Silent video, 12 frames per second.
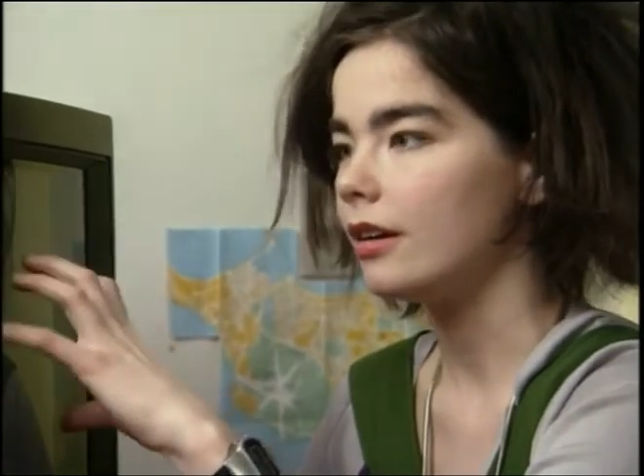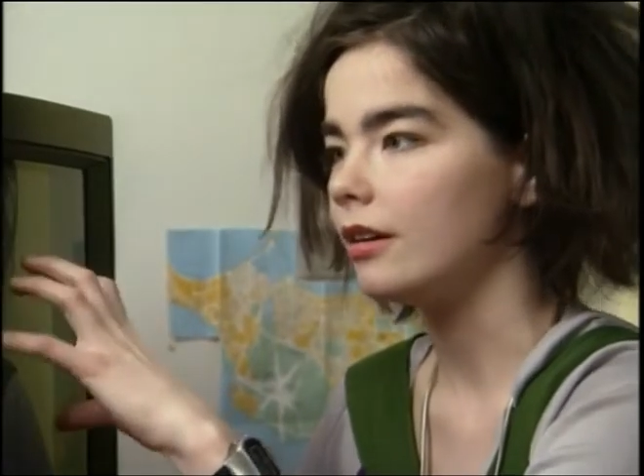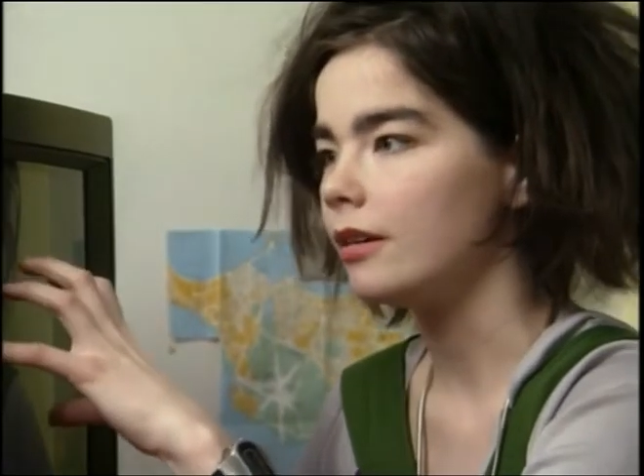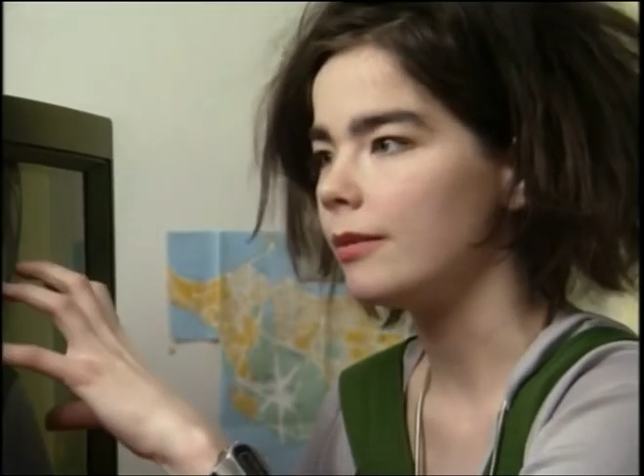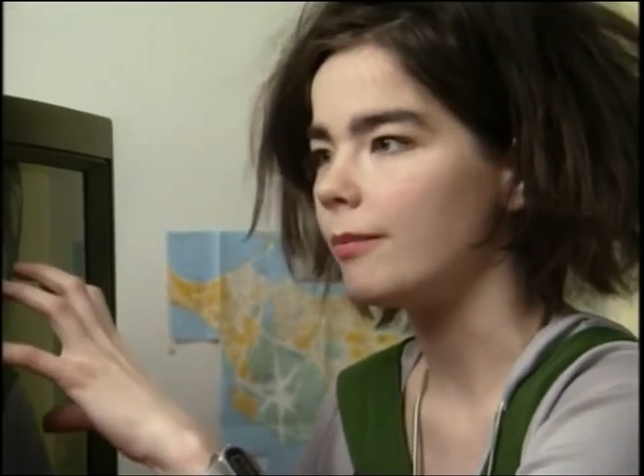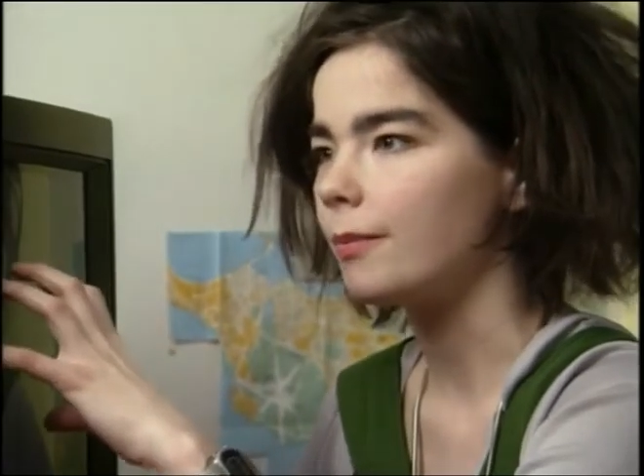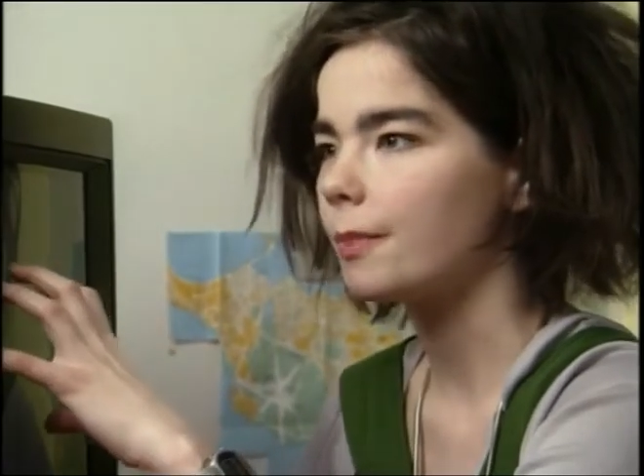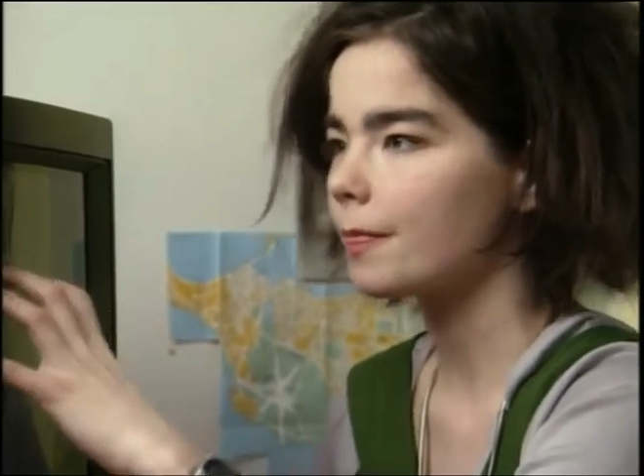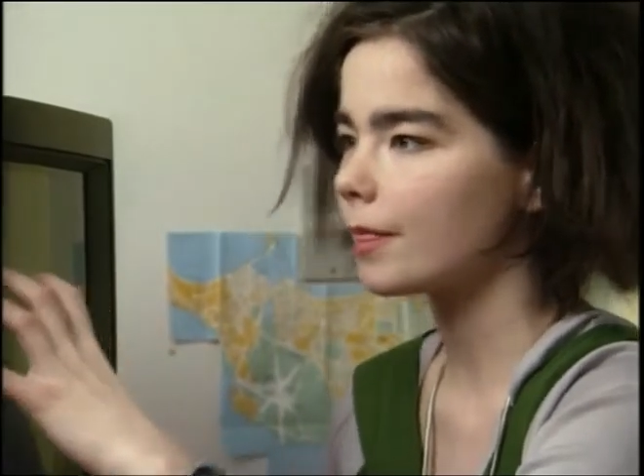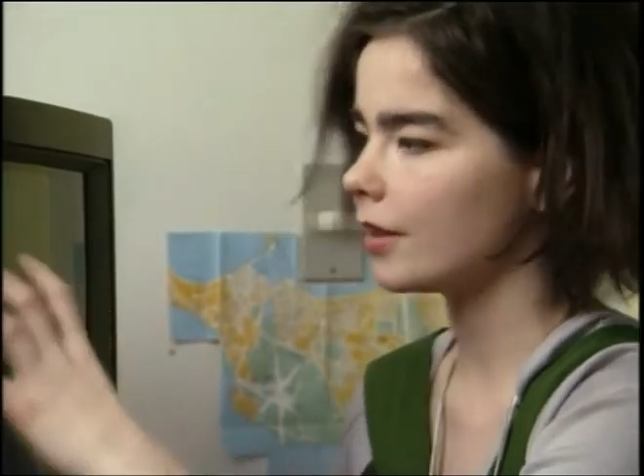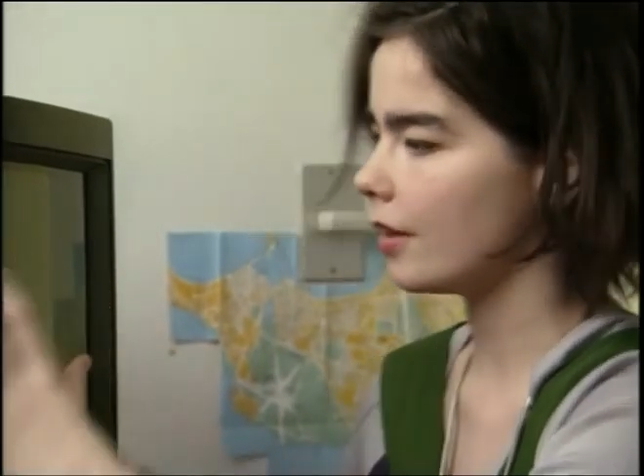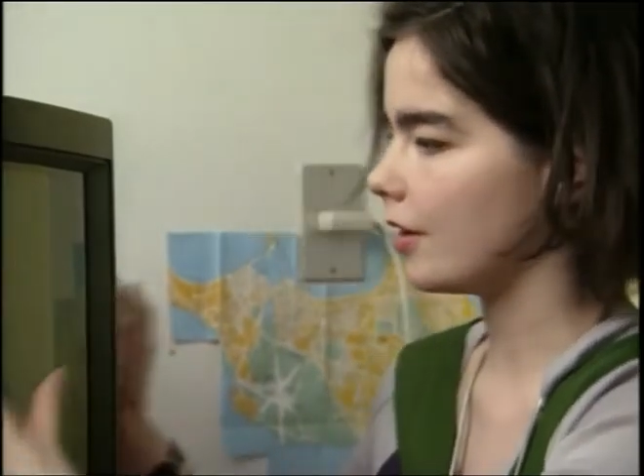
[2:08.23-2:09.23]

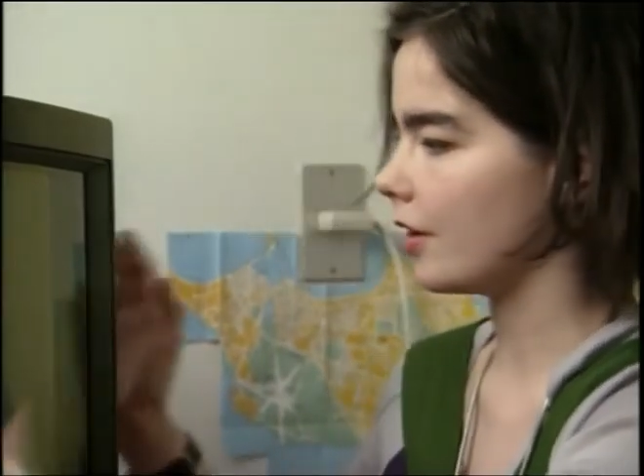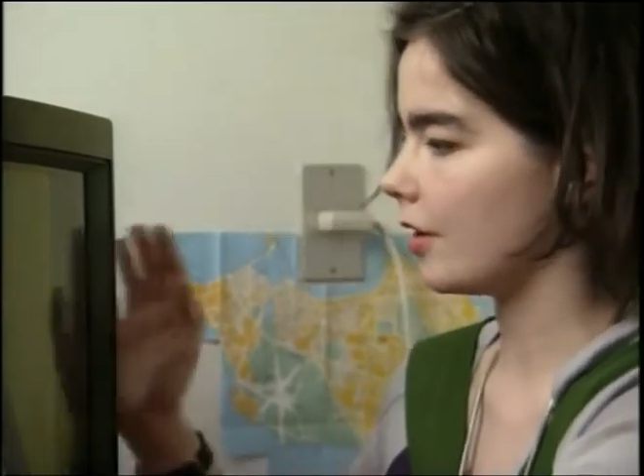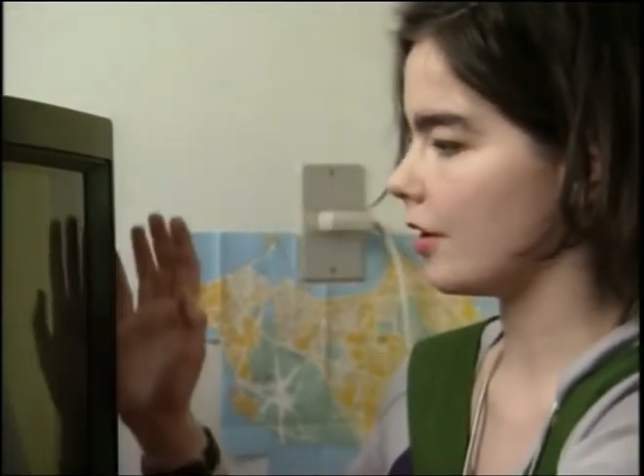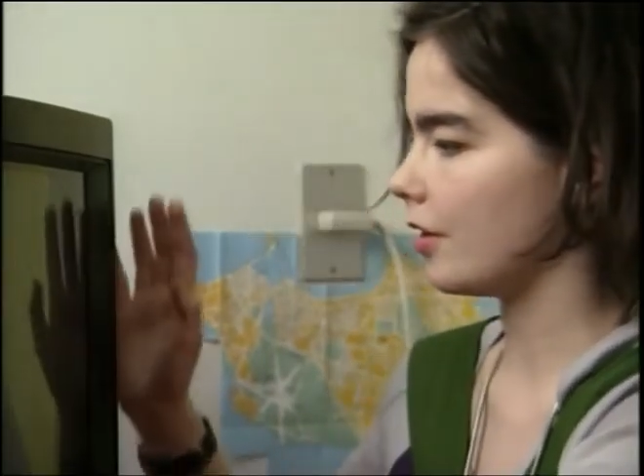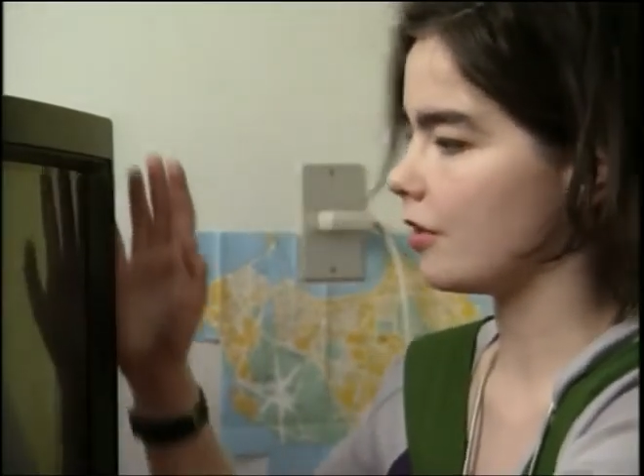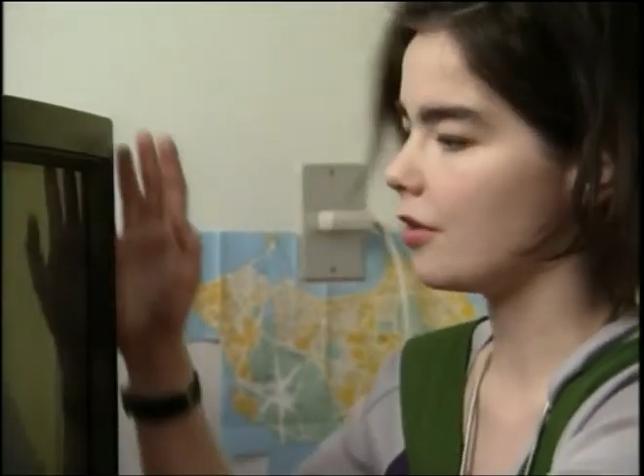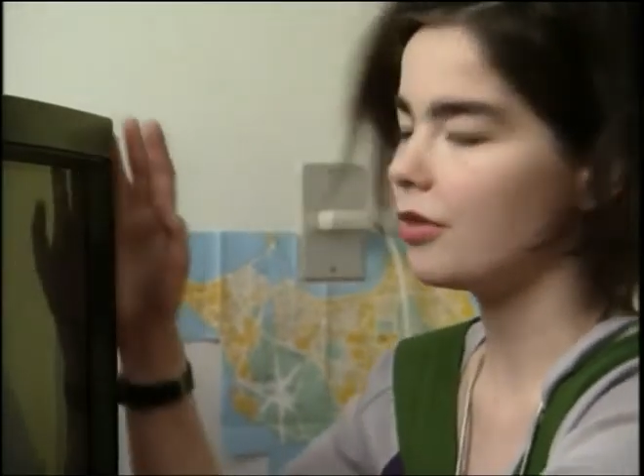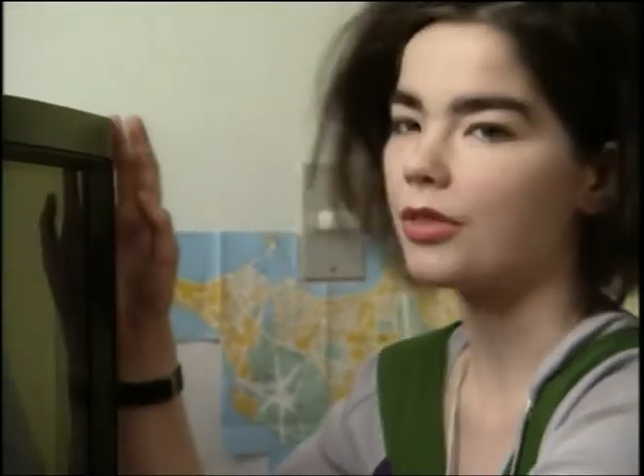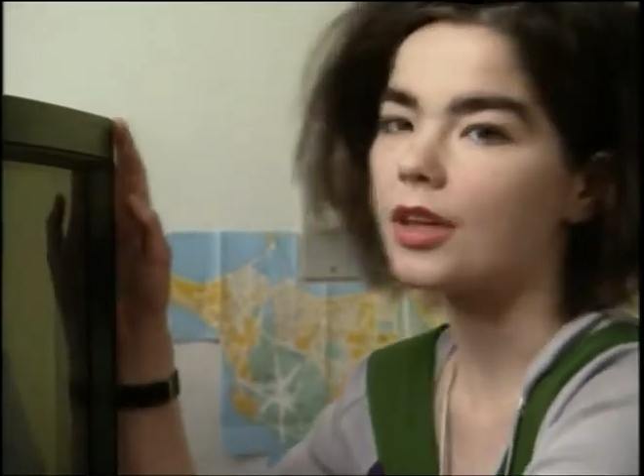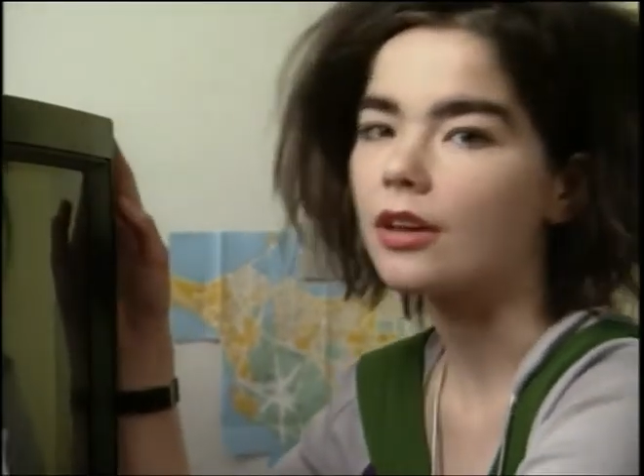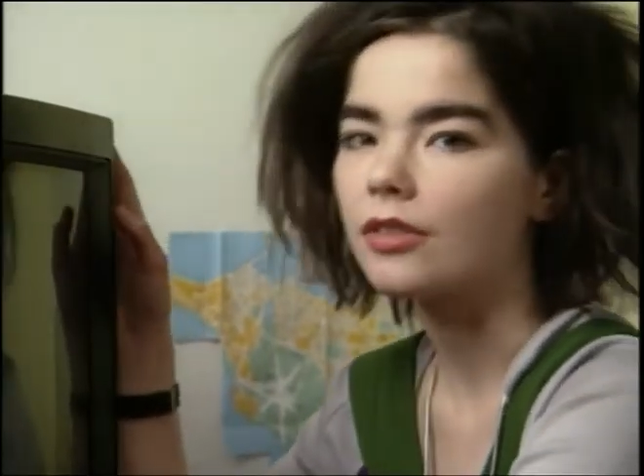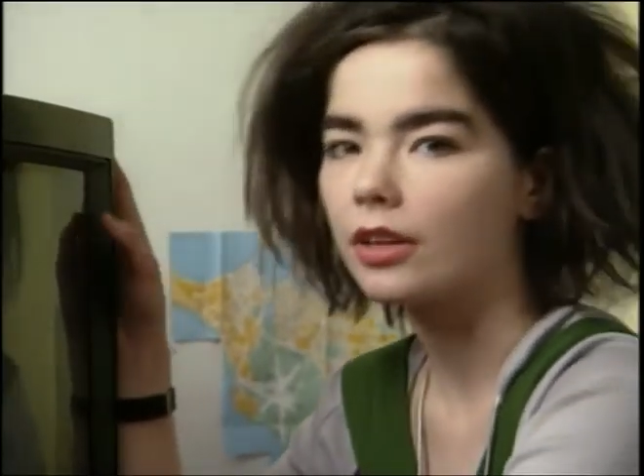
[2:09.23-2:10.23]
the
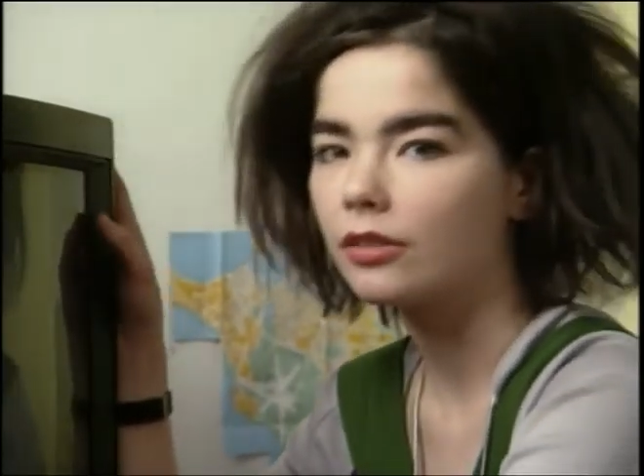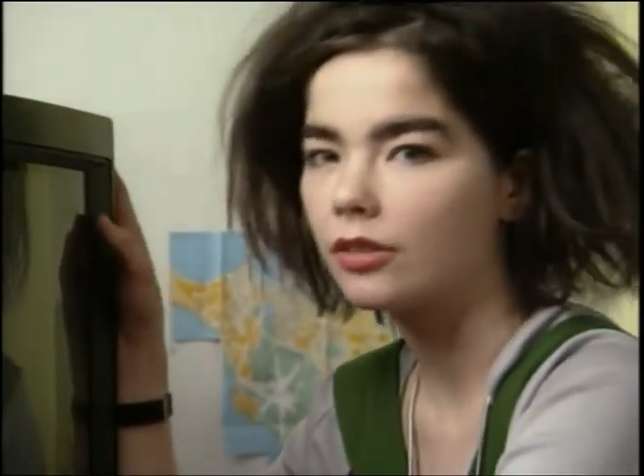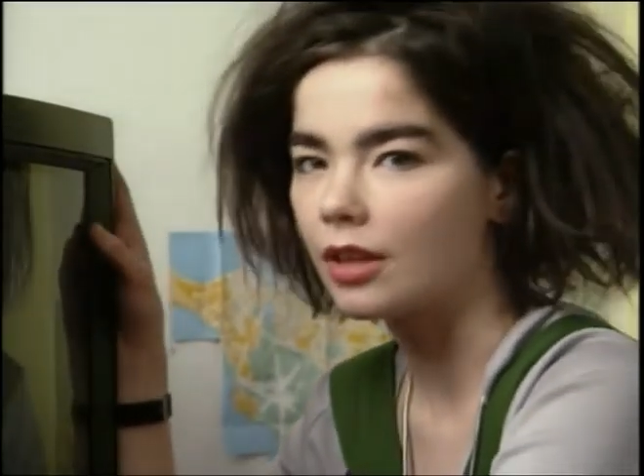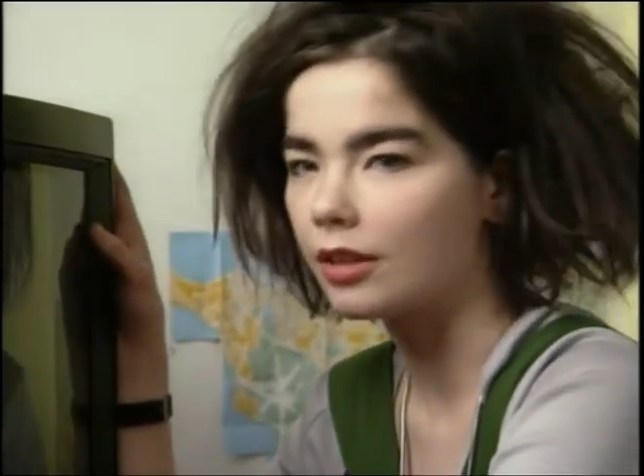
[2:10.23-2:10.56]
thing